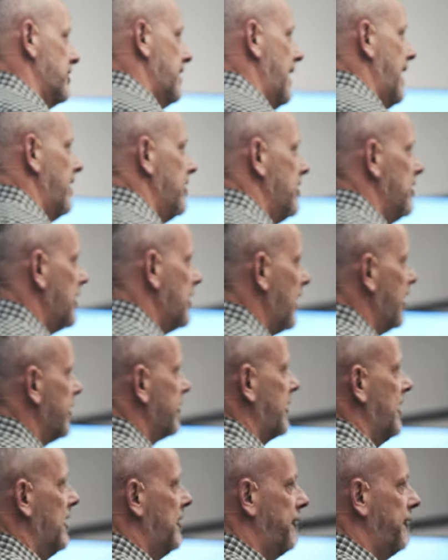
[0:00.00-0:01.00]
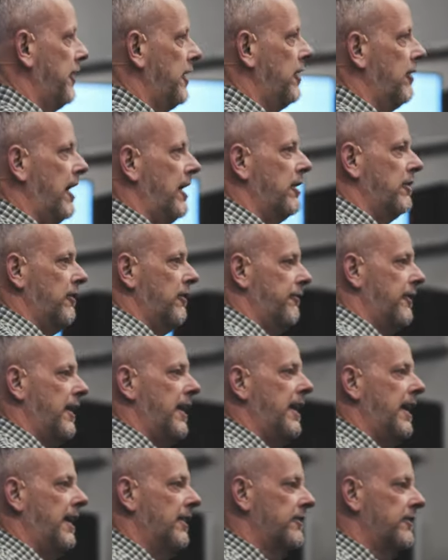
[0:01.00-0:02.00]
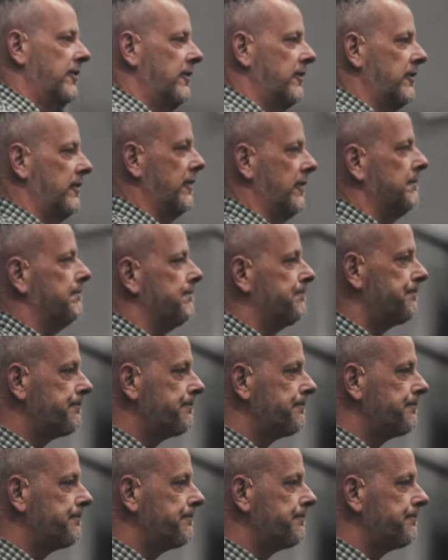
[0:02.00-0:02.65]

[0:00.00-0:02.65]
and how do you guys kind of figure out your finances and